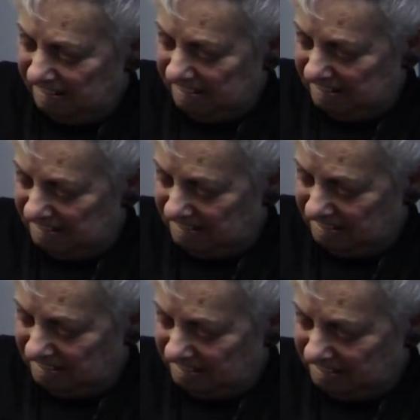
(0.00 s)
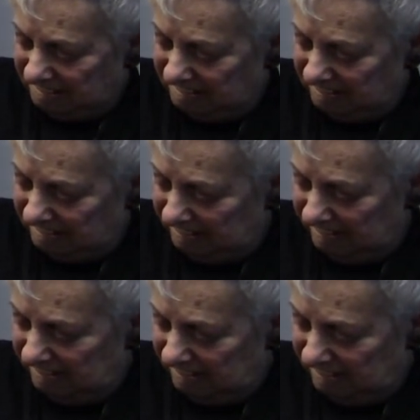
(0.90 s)

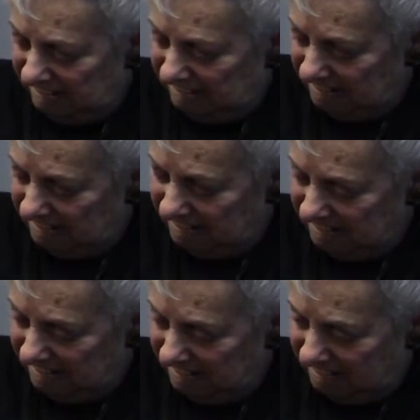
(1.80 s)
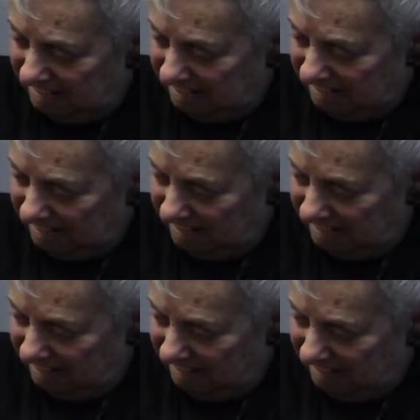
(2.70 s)

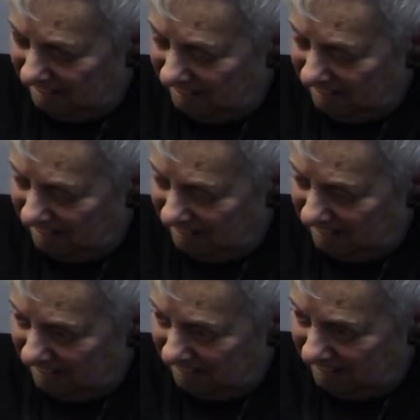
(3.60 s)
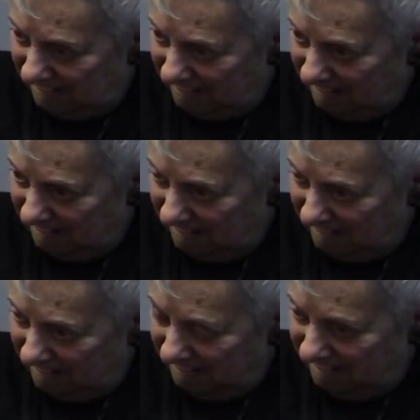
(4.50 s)

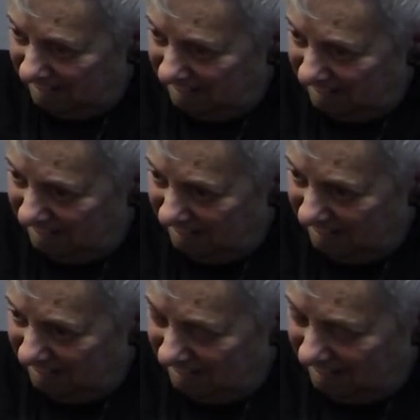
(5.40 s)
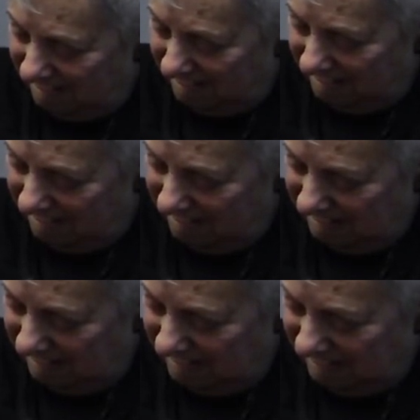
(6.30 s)

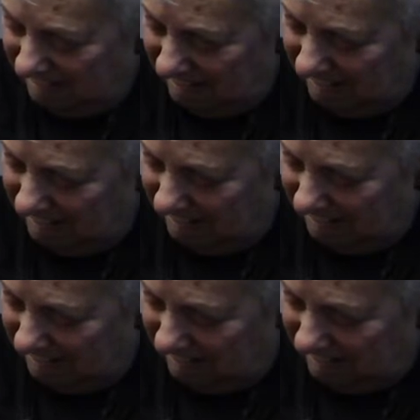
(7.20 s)
This person isn't speaking.